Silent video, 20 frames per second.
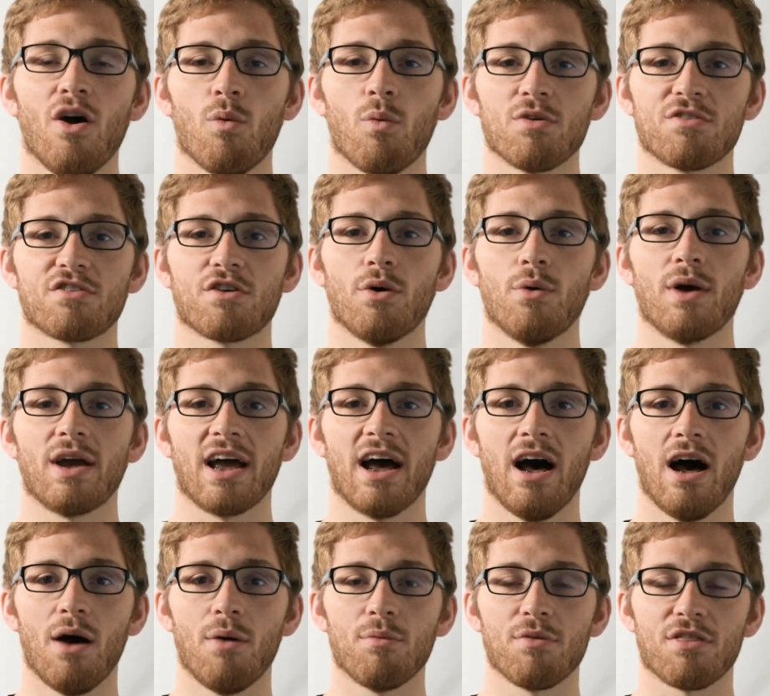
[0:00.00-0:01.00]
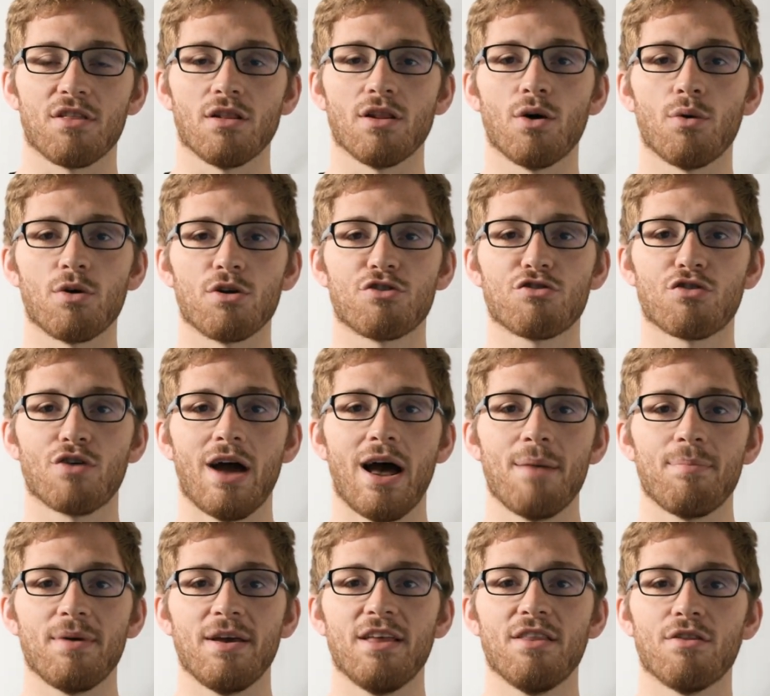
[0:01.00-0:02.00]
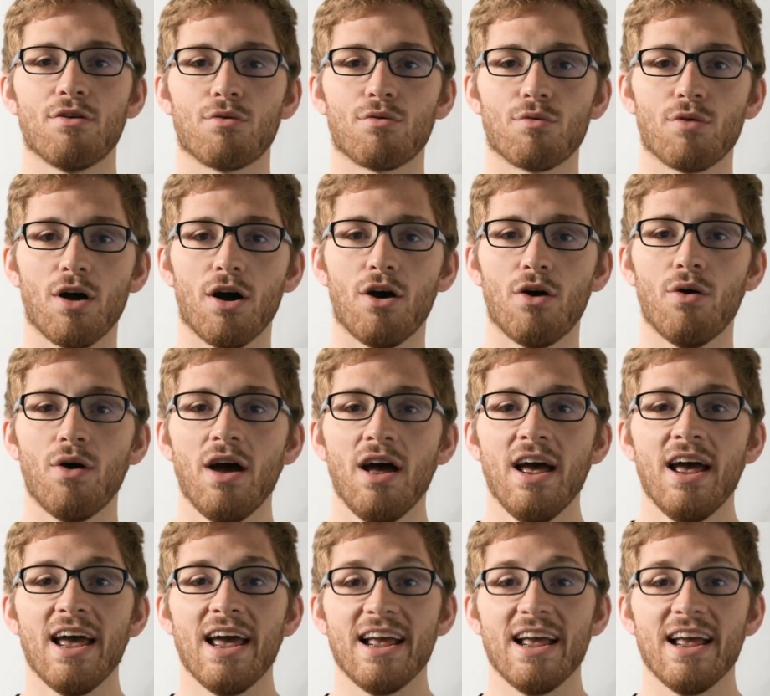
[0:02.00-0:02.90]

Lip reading: what's going on with the lower trap in the row.